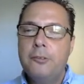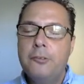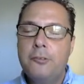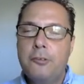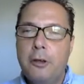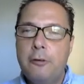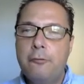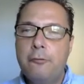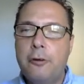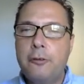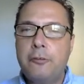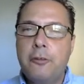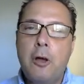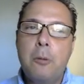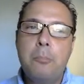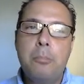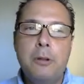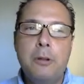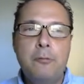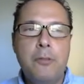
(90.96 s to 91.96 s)
So, for
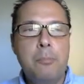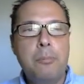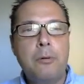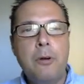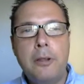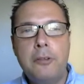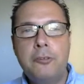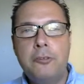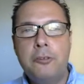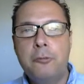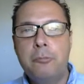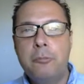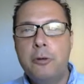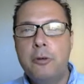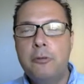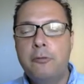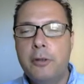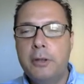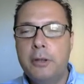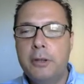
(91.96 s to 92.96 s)
example, if the price is
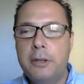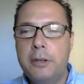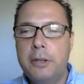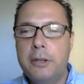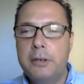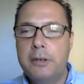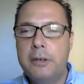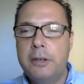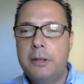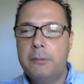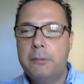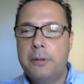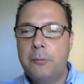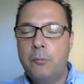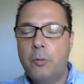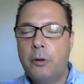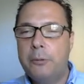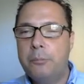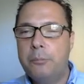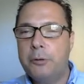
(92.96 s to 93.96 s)
moving
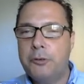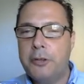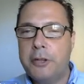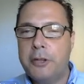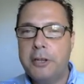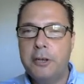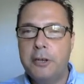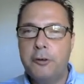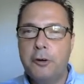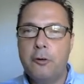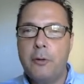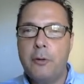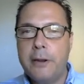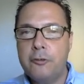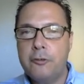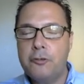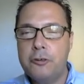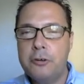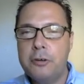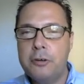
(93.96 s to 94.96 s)
in one particular
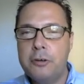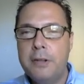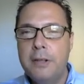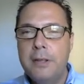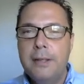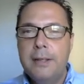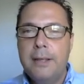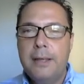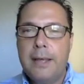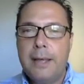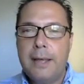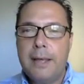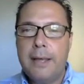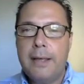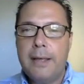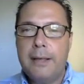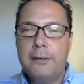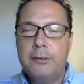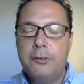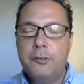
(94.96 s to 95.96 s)
direction
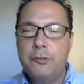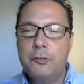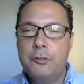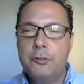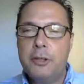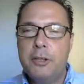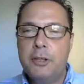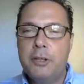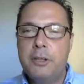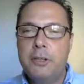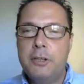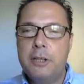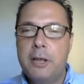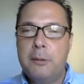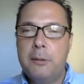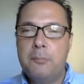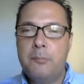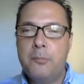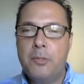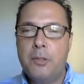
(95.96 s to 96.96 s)
and the
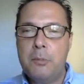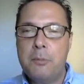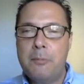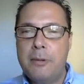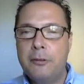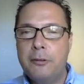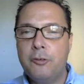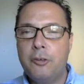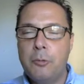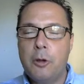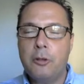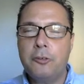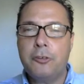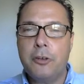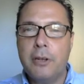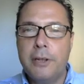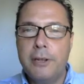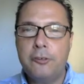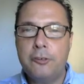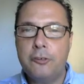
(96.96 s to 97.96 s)
momentum
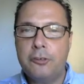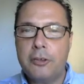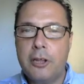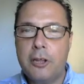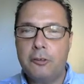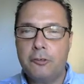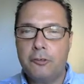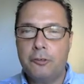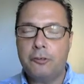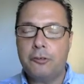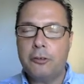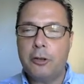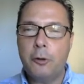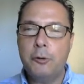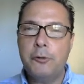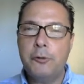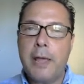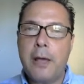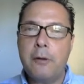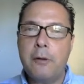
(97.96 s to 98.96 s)
oscillator starts to
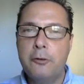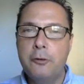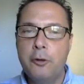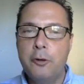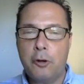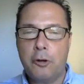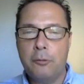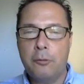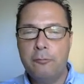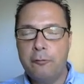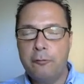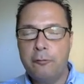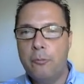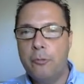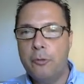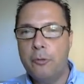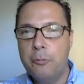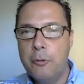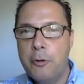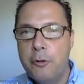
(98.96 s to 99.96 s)
slow down and not
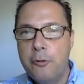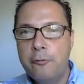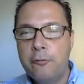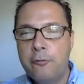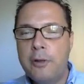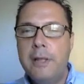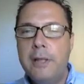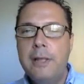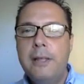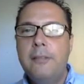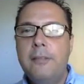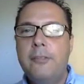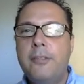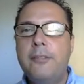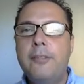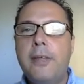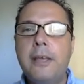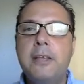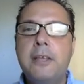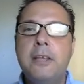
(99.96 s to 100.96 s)
confirm the move,
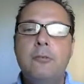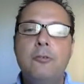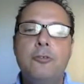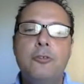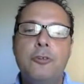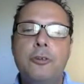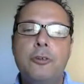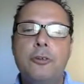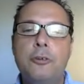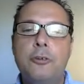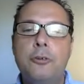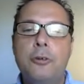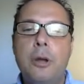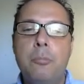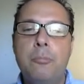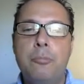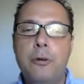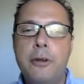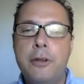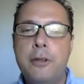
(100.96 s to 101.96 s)
then that gives you
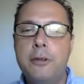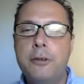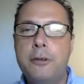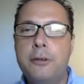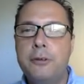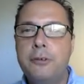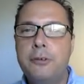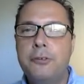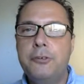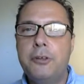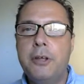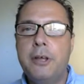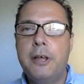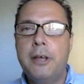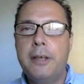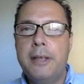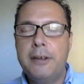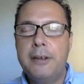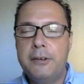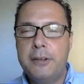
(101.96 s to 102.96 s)
a pretty good
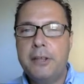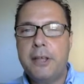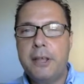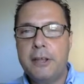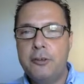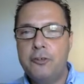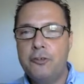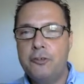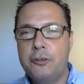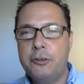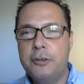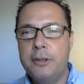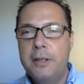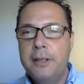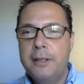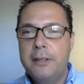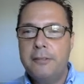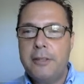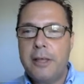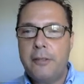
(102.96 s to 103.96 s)
indication
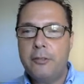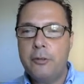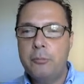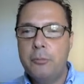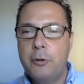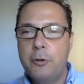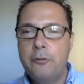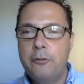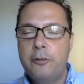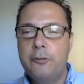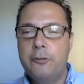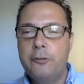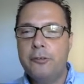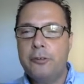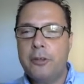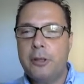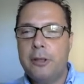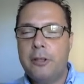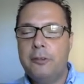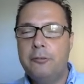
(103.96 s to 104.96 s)
that the move
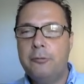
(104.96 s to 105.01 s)
is